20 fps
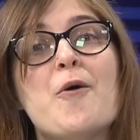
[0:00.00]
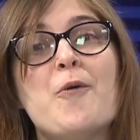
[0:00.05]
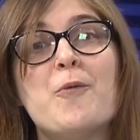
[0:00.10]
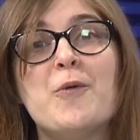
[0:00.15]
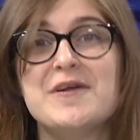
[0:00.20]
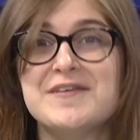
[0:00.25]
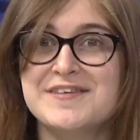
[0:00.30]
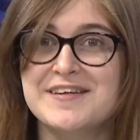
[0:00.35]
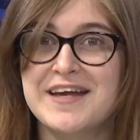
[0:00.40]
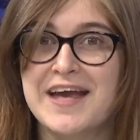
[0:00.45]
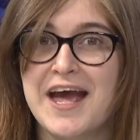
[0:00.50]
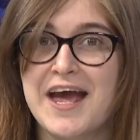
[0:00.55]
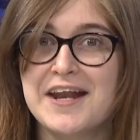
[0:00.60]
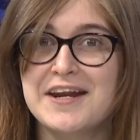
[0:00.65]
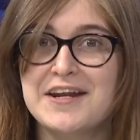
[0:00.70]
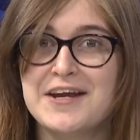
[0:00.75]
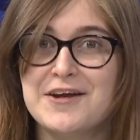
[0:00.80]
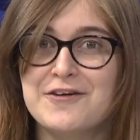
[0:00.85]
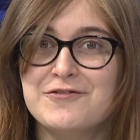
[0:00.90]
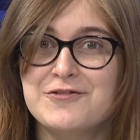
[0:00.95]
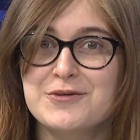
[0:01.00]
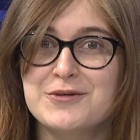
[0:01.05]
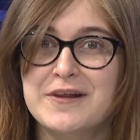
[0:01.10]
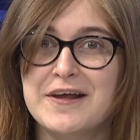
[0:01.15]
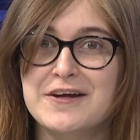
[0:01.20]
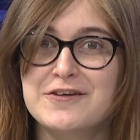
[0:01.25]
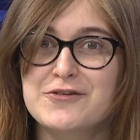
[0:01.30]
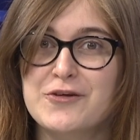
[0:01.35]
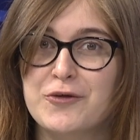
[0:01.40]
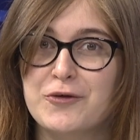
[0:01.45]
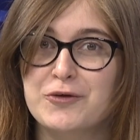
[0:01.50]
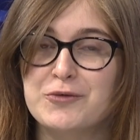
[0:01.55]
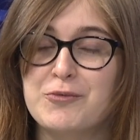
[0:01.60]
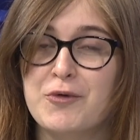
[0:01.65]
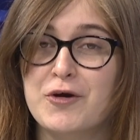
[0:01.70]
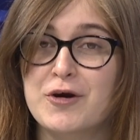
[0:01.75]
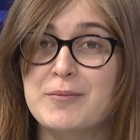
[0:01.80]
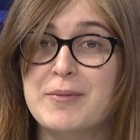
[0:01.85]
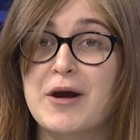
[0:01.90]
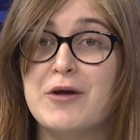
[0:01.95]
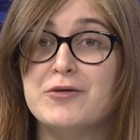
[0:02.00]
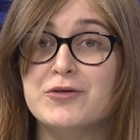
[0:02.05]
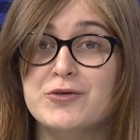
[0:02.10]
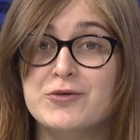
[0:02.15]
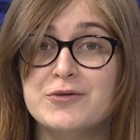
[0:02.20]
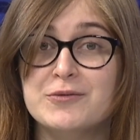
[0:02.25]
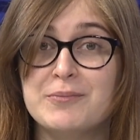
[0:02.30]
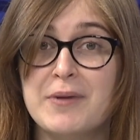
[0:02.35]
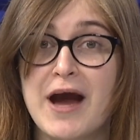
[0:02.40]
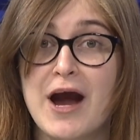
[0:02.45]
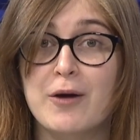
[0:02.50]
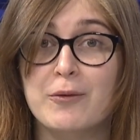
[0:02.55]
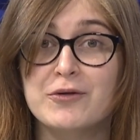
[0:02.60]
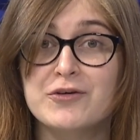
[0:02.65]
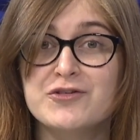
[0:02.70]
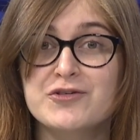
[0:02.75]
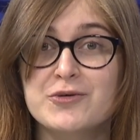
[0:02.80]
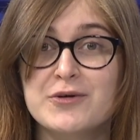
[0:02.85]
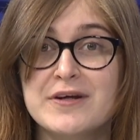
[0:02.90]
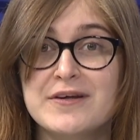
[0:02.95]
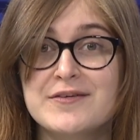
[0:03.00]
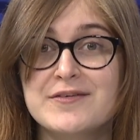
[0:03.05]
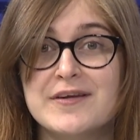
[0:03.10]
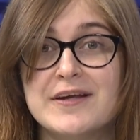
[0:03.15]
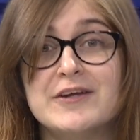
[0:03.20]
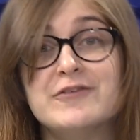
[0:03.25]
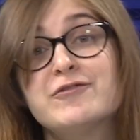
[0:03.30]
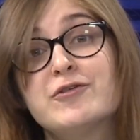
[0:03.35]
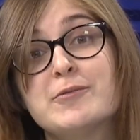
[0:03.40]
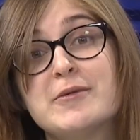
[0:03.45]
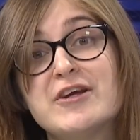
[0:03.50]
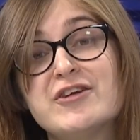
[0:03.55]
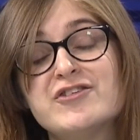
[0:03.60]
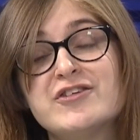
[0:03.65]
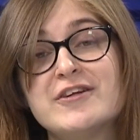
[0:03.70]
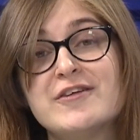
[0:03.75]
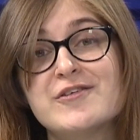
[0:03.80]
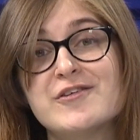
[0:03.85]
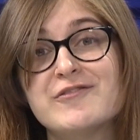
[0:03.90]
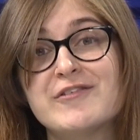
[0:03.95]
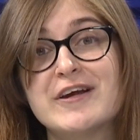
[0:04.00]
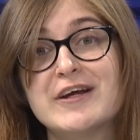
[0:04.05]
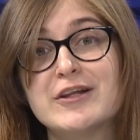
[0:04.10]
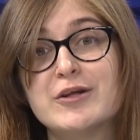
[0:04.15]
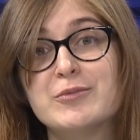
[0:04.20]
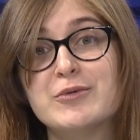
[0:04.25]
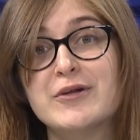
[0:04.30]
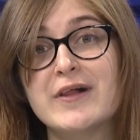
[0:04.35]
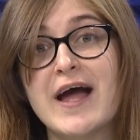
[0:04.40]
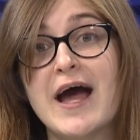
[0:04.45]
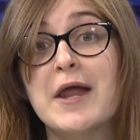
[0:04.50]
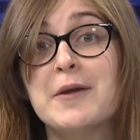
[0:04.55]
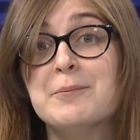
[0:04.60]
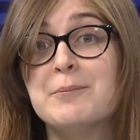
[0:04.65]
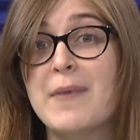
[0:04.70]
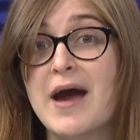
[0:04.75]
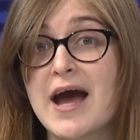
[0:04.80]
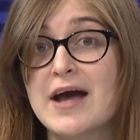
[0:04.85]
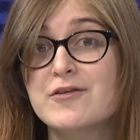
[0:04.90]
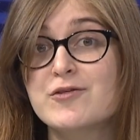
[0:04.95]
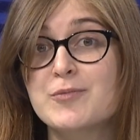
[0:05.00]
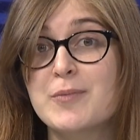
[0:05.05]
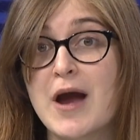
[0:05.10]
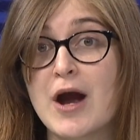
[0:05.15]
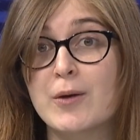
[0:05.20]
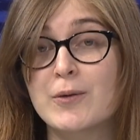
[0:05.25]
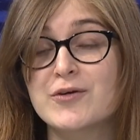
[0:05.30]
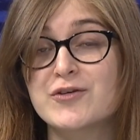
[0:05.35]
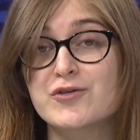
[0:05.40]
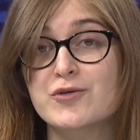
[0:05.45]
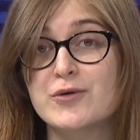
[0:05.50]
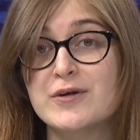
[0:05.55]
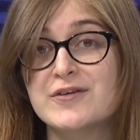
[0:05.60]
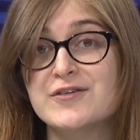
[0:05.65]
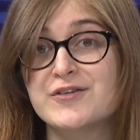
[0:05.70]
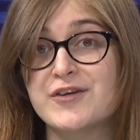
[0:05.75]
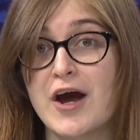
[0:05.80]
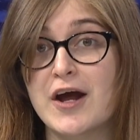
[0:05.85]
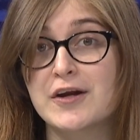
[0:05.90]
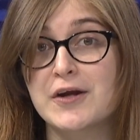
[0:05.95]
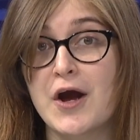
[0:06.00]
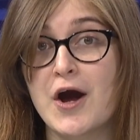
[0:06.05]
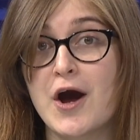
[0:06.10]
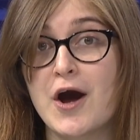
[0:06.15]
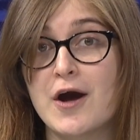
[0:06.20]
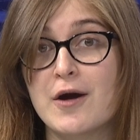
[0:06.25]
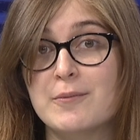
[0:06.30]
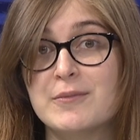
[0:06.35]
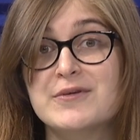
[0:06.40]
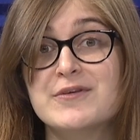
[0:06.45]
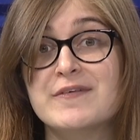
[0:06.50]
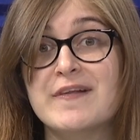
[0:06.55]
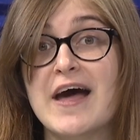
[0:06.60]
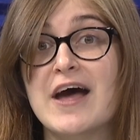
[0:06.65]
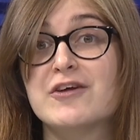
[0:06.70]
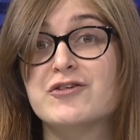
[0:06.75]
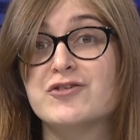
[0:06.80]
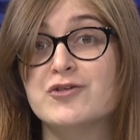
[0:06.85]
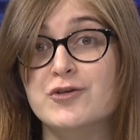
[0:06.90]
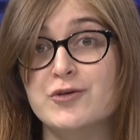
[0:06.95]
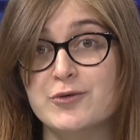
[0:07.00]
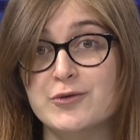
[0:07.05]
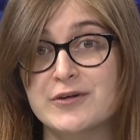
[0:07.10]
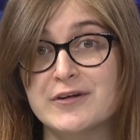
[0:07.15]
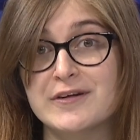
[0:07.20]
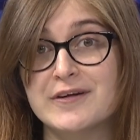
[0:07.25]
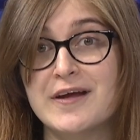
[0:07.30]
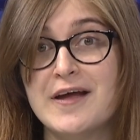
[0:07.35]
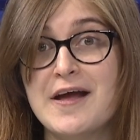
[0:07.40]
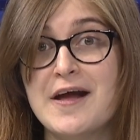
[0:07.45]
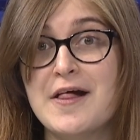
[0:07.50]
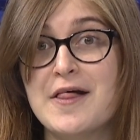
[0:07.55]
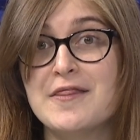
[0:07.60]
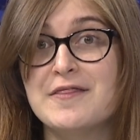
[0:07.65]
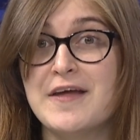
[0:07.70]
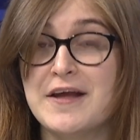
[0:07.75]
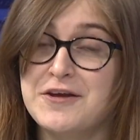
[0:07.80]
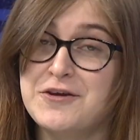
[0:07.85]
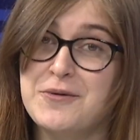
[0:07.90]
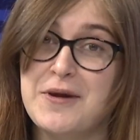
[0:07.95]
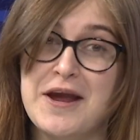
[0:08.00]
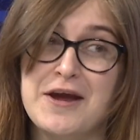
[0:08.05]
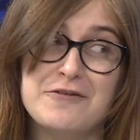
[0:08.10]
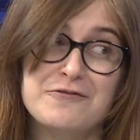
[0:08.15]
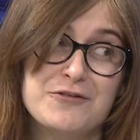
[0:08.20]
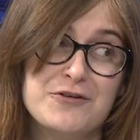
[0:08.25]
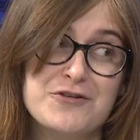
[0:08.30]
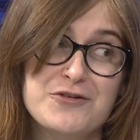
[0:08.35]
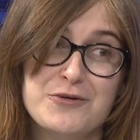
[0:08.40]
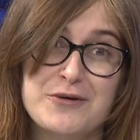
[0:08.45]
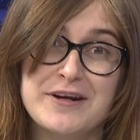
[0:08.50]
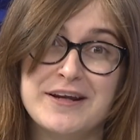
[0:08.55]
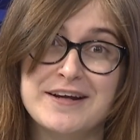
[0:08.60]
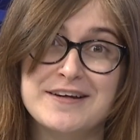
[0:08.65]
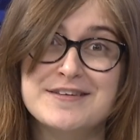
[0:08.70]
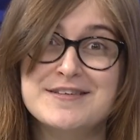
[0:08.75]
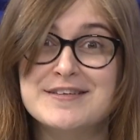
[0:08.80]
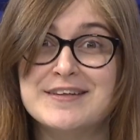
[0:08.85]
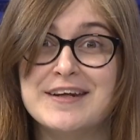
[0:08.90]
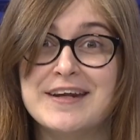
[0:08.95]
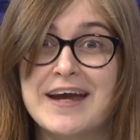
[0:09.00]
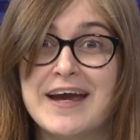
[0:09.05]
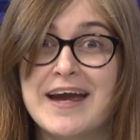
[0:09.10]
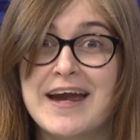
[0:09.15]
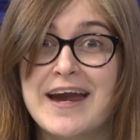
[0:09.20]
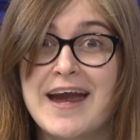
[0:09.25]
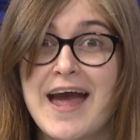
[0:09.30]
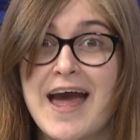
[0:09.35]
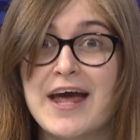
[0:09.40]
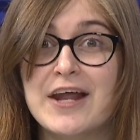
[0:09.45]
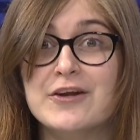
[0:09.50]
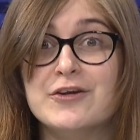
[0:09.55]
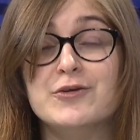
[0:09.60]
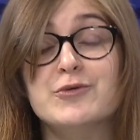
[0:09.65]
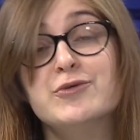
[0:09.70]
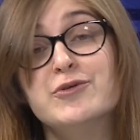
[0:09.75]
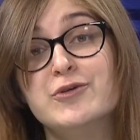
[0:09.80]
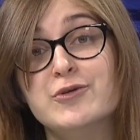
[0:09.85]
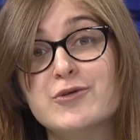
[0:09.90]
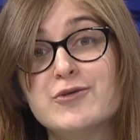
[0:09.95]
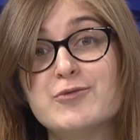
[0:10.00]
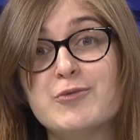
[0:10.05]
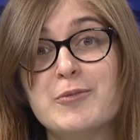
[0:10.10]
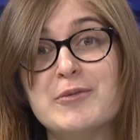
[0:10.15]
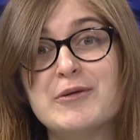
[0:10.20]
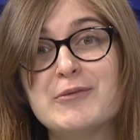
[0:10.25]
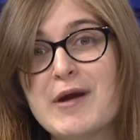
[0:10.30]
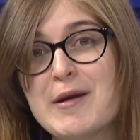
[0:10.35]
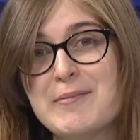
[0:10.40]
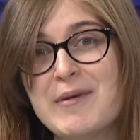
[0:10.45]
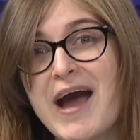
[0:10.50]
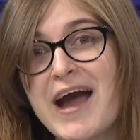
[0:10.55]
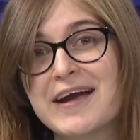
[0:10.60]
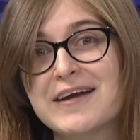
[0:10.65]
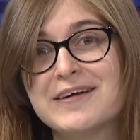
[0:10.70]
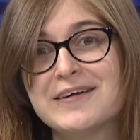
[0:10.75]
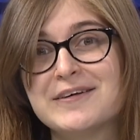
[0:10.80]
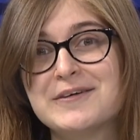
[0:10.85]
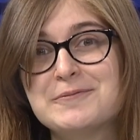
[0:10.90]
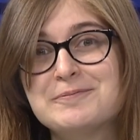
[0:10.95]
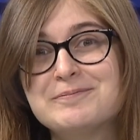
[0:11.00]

Once again, if you'd like to learn more about Newton Power Choice, information is available at masspowerchoice.com/Newton. Thank you, Anne, for joining us today, and Newton News will be right back.